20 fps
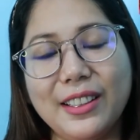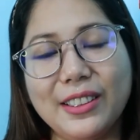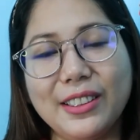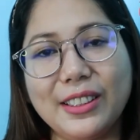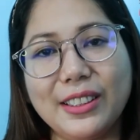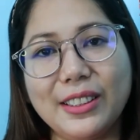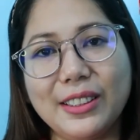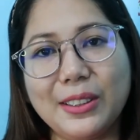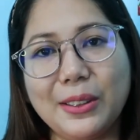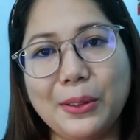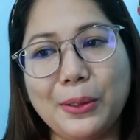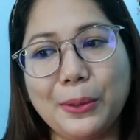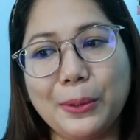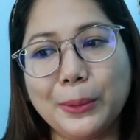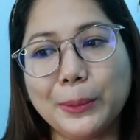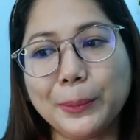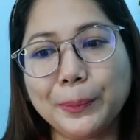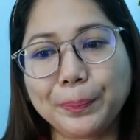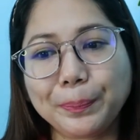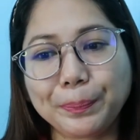
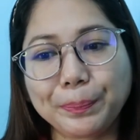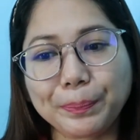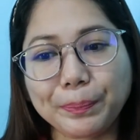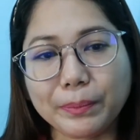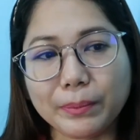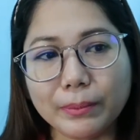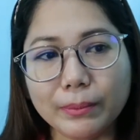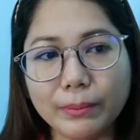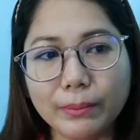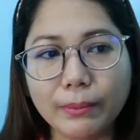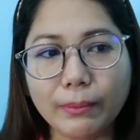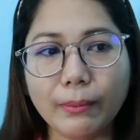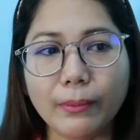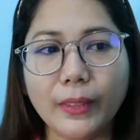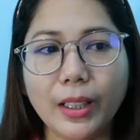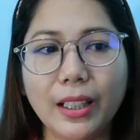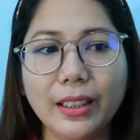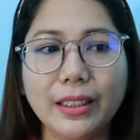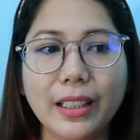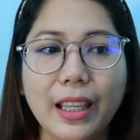So
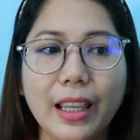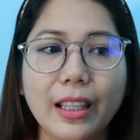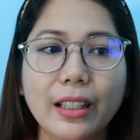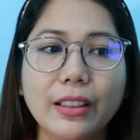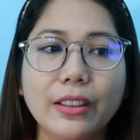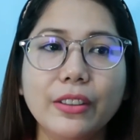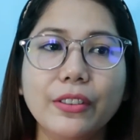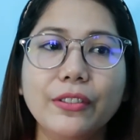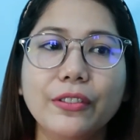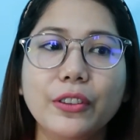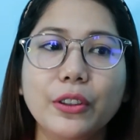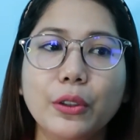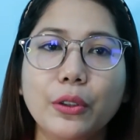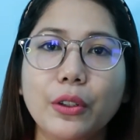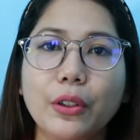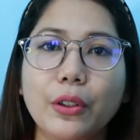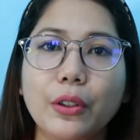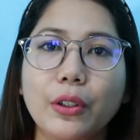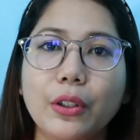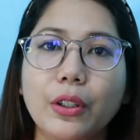at the end of
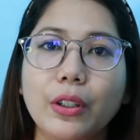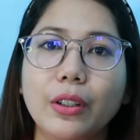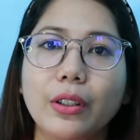your